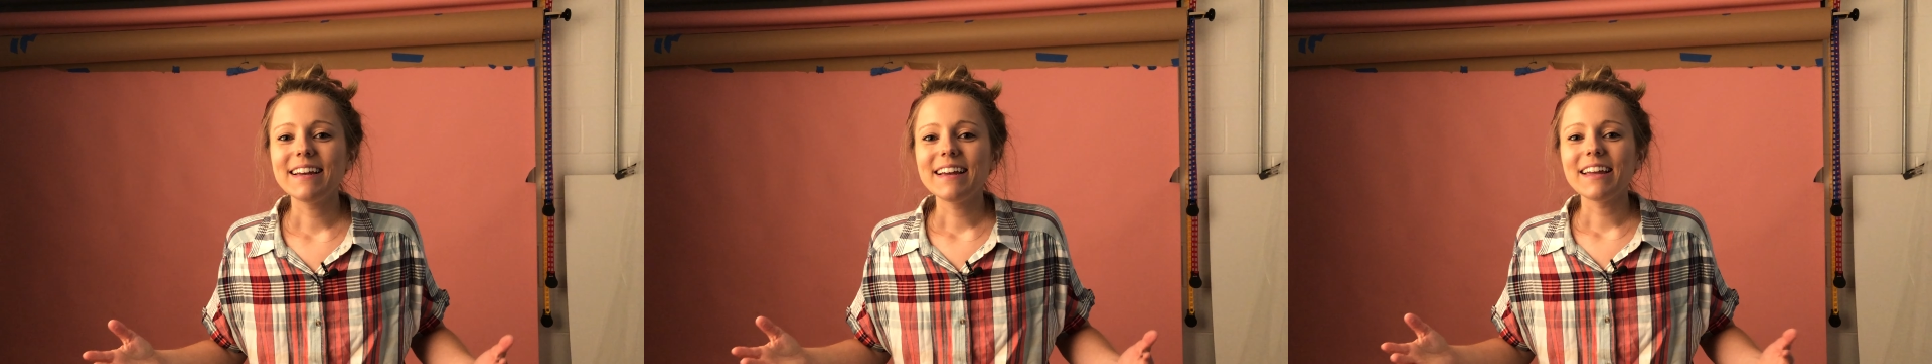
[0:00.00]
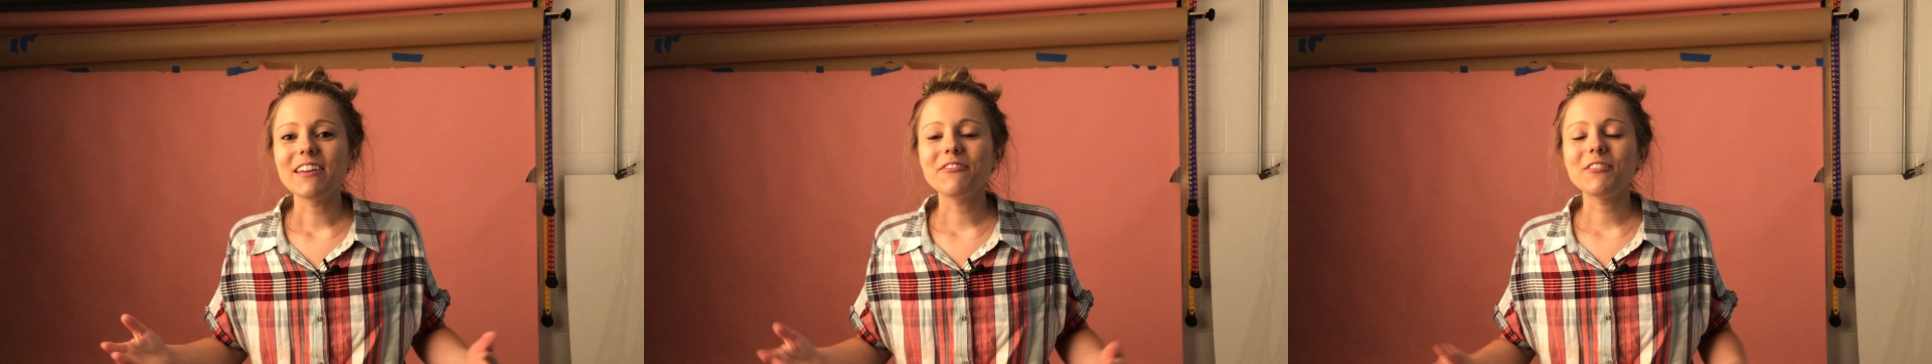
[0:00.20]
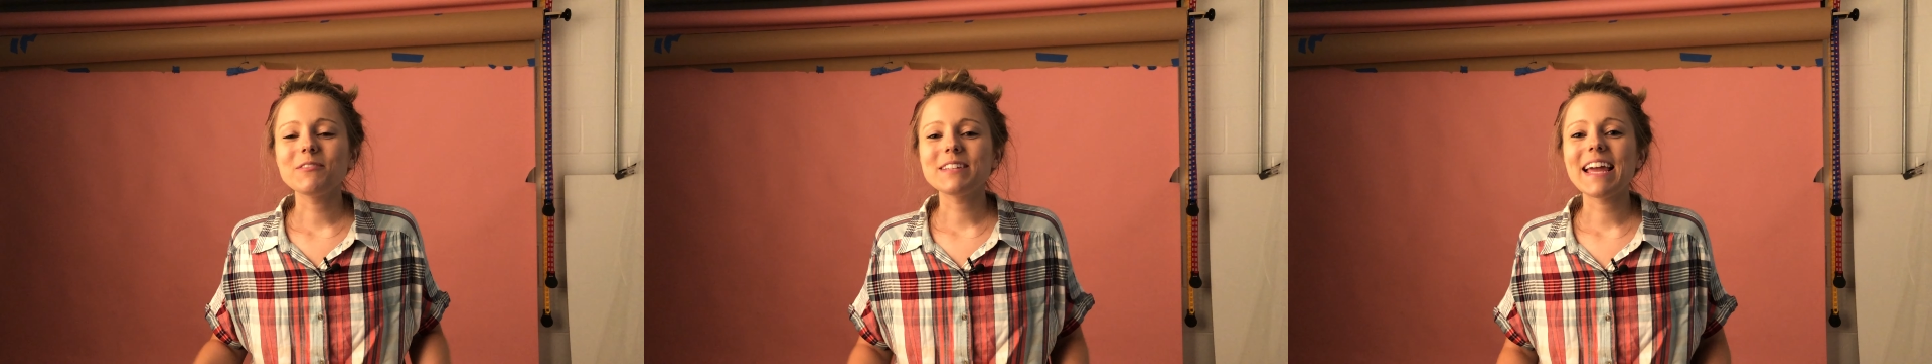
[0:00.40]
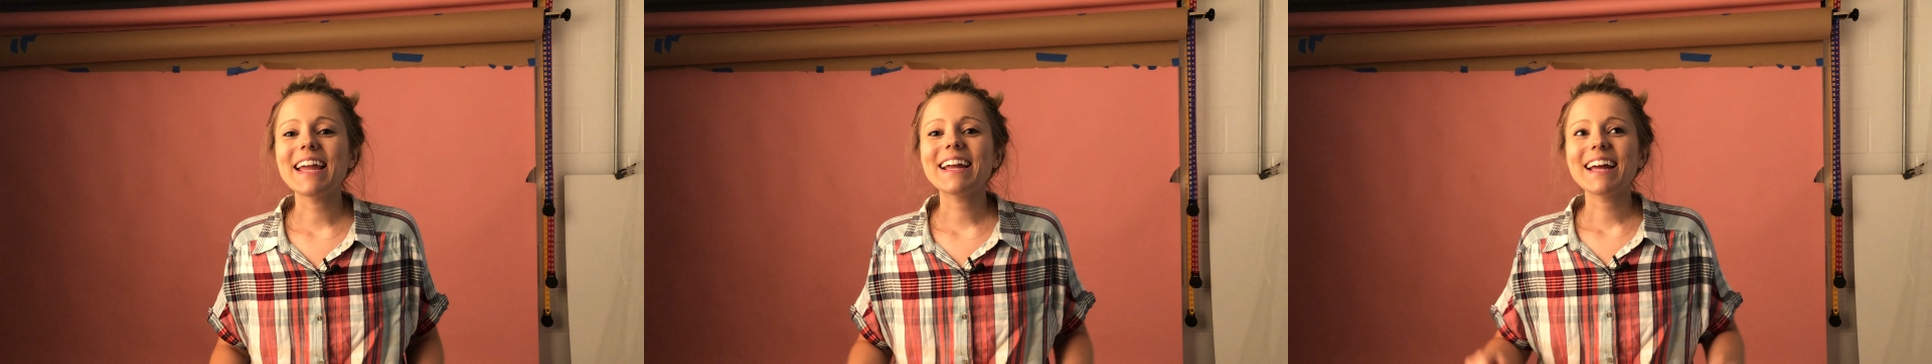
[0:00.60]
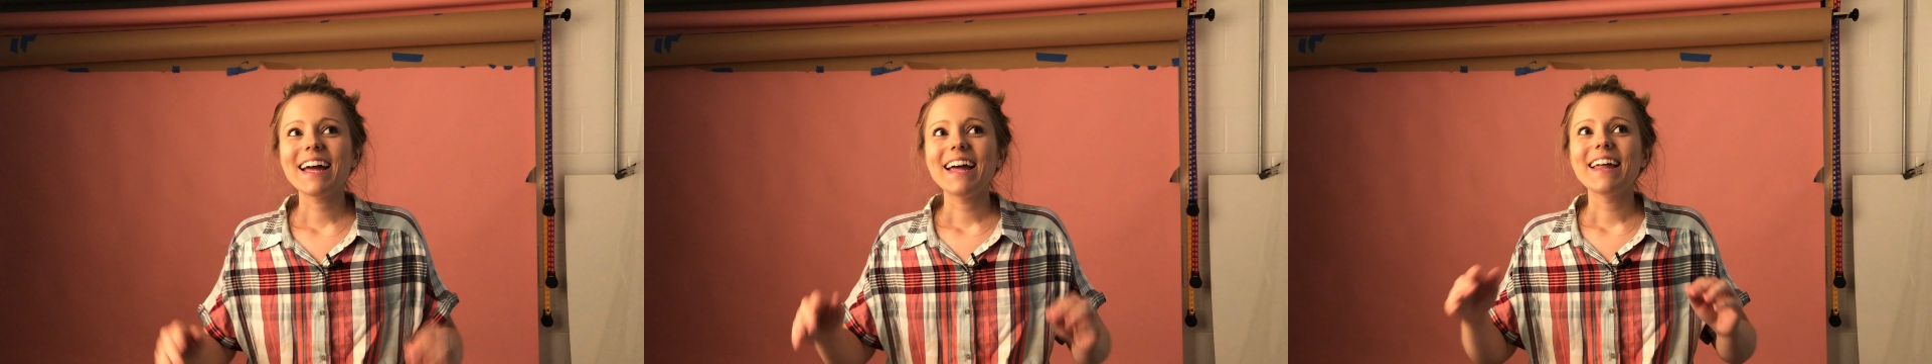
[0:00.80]
If you
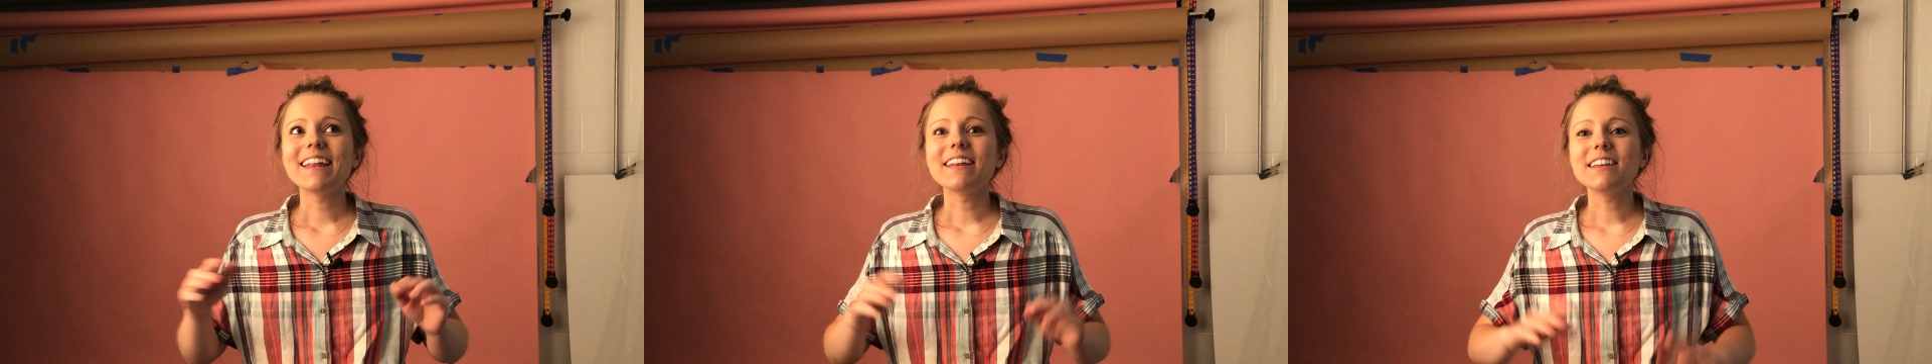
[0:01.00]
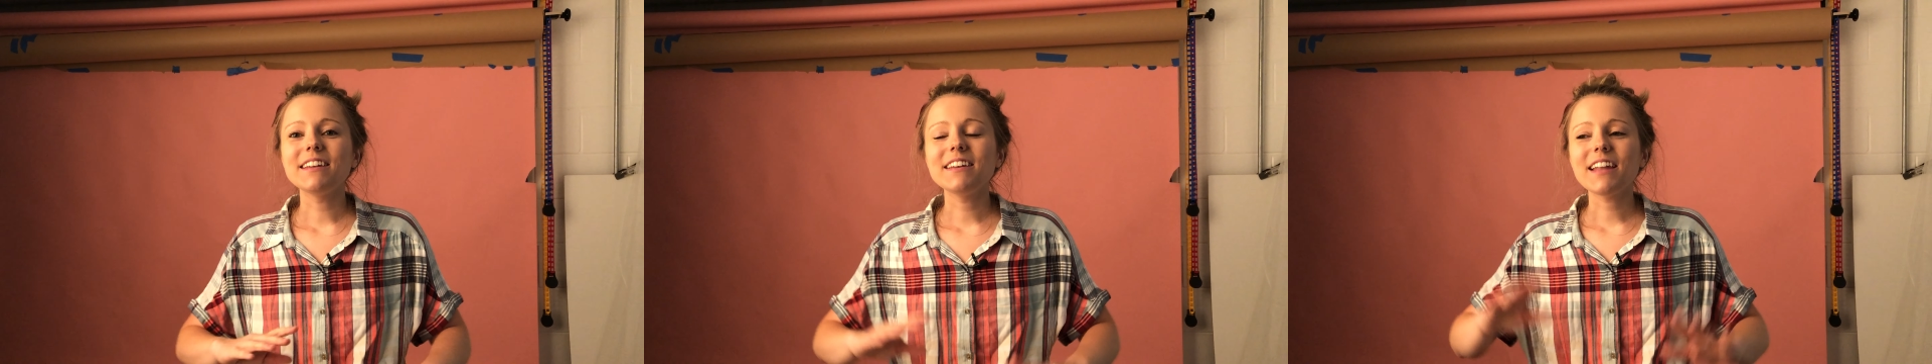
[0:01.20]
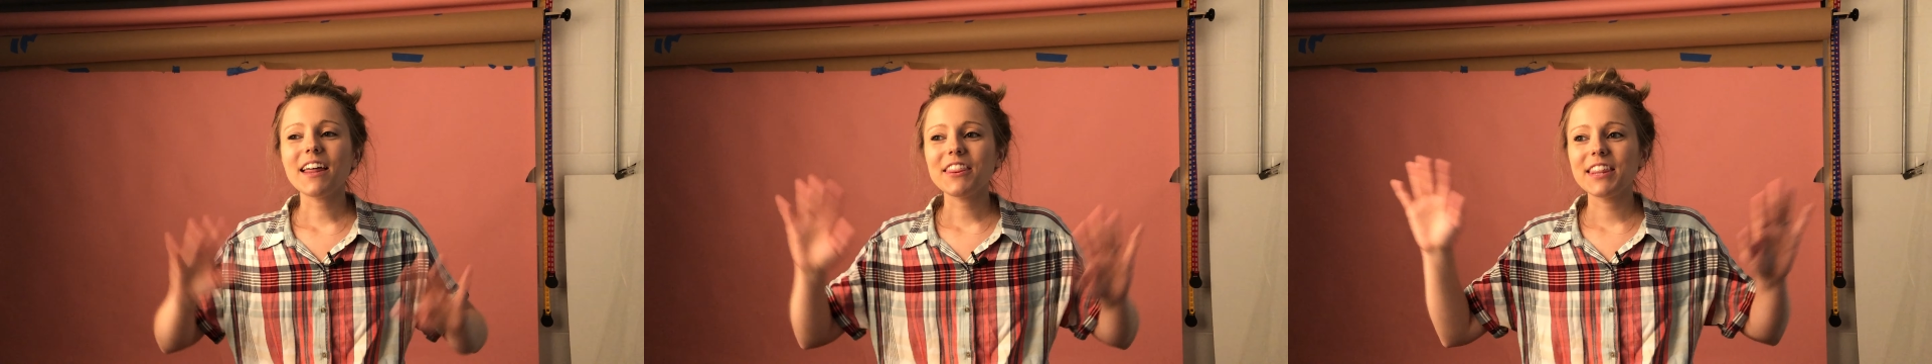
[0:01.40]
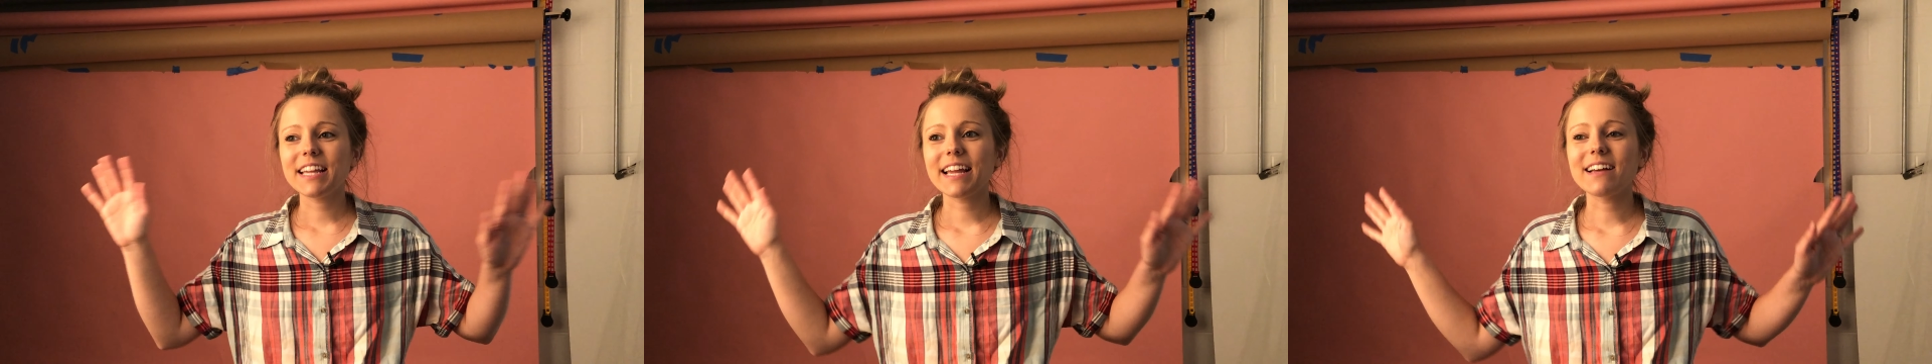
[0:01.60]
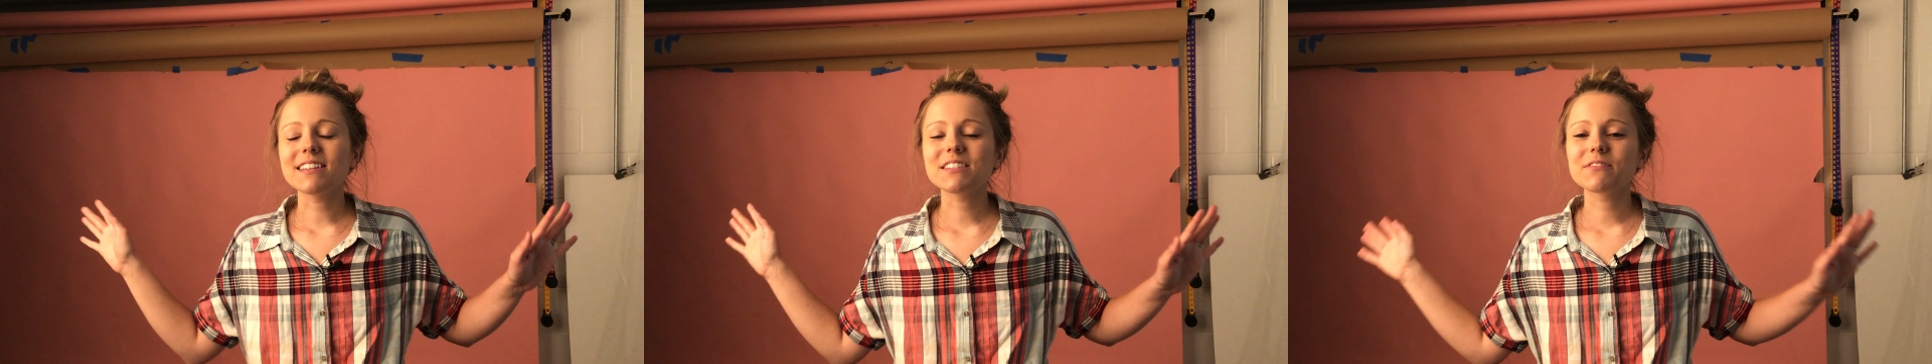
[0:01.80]
take nothing
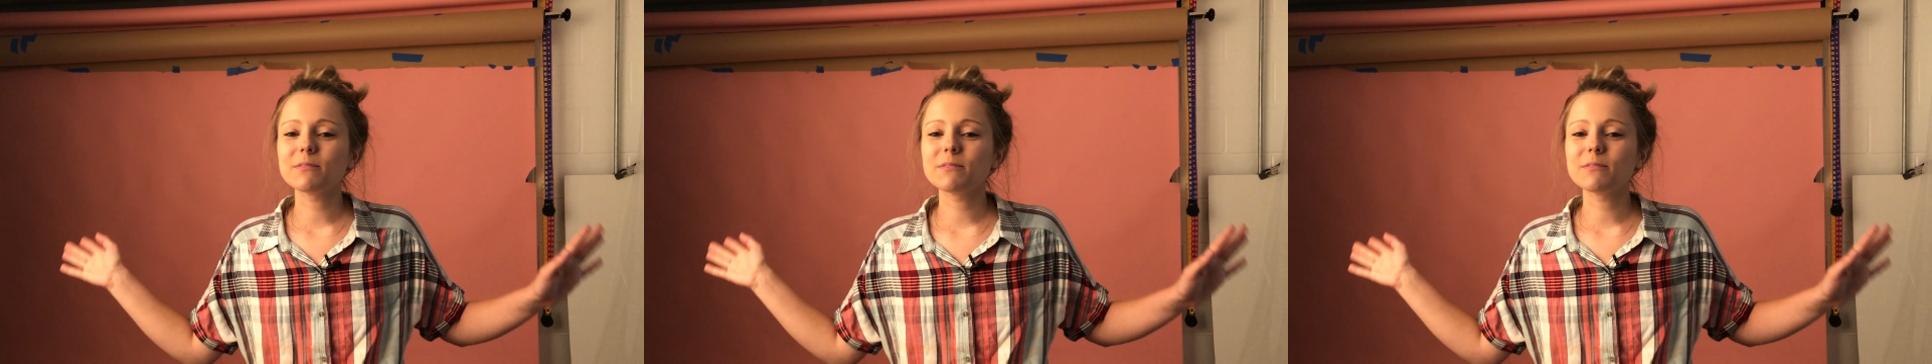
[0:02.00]
else